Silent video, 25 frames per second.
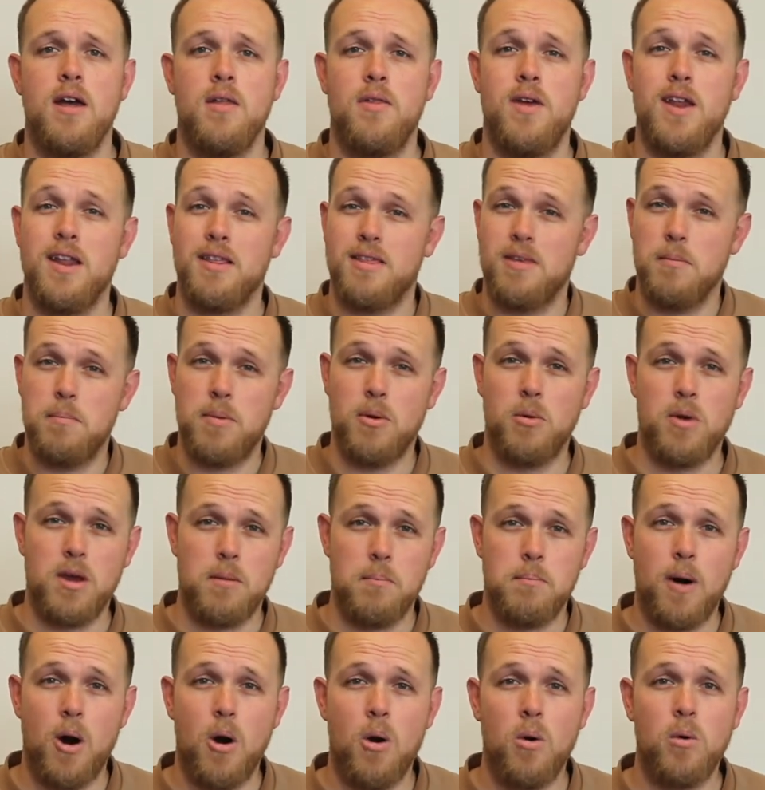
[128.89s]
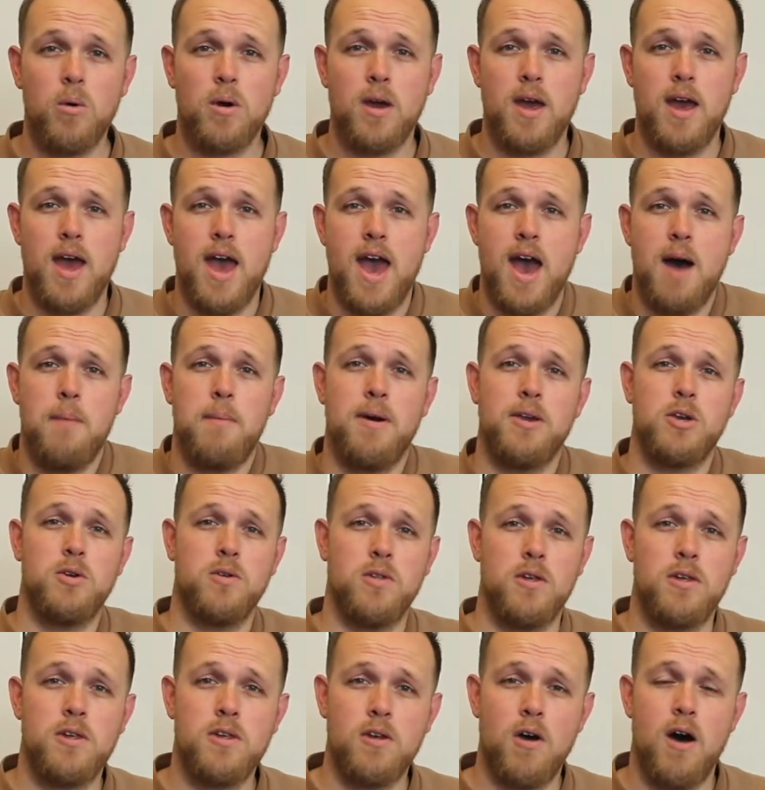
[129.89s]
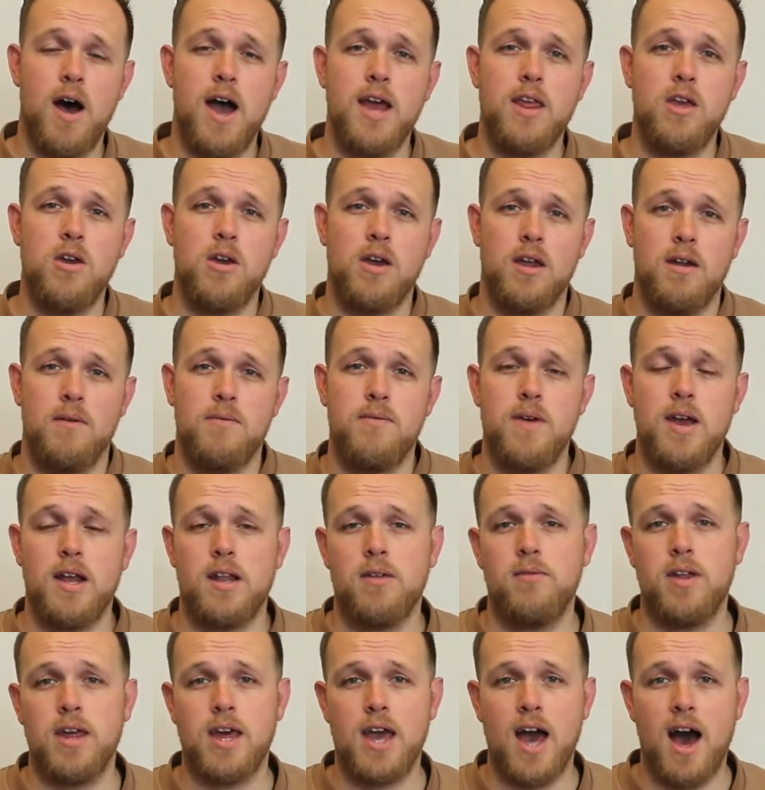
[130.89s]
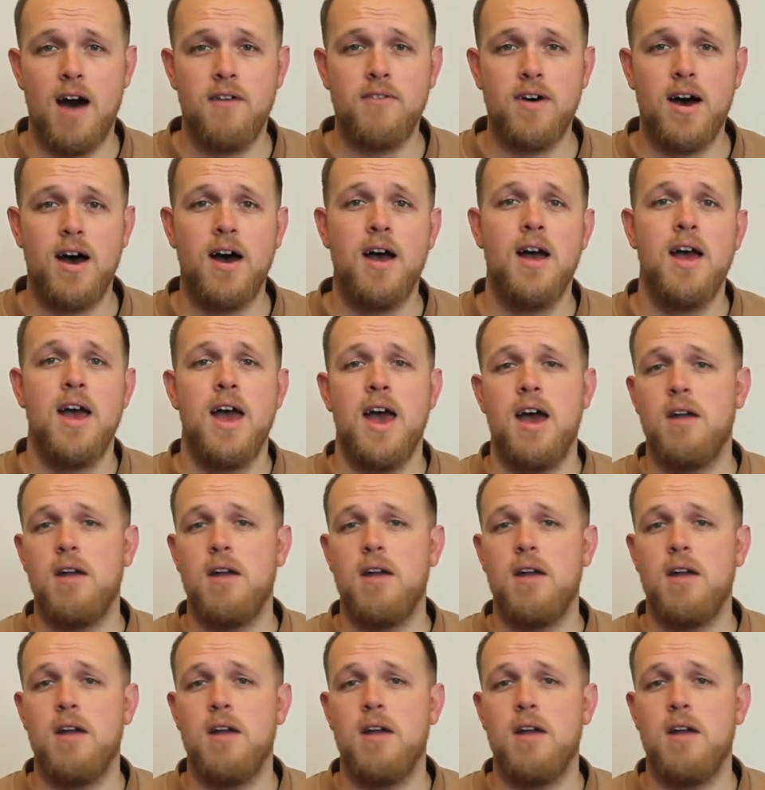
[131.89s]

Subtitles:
Then it's the building bulk, how much of the site you can effectively cover.